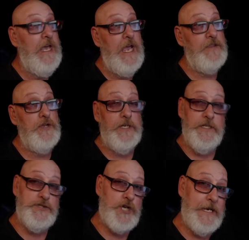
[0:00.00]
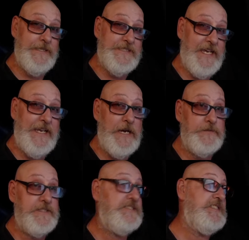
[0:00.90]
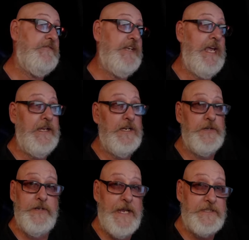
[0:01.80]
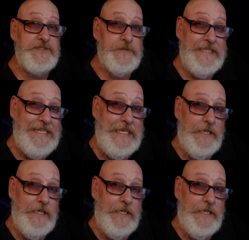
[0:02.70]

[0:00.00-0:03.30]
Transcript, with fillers: and they're going to try to take out the 7800X 3D.